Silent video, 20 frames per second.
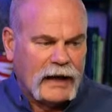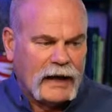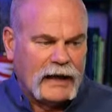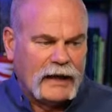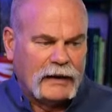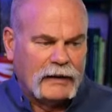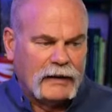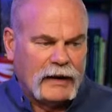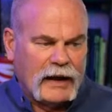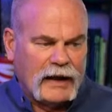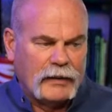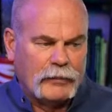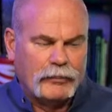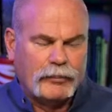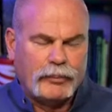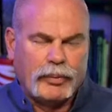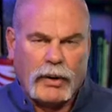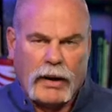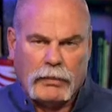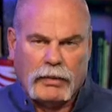I
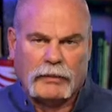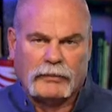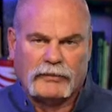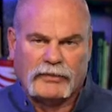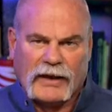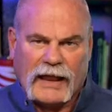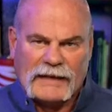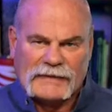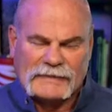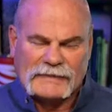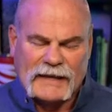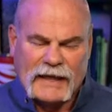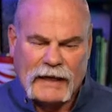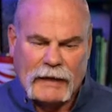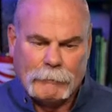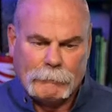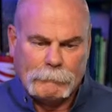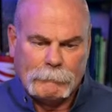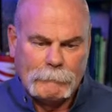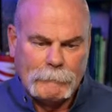had problems last
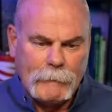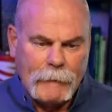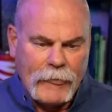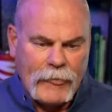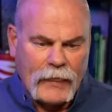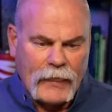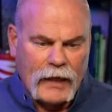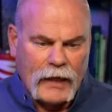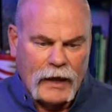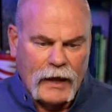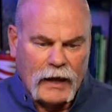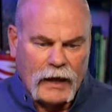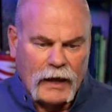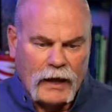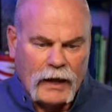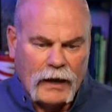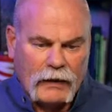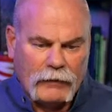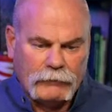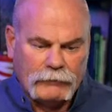time.
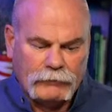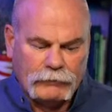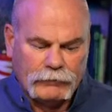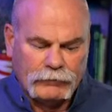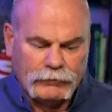I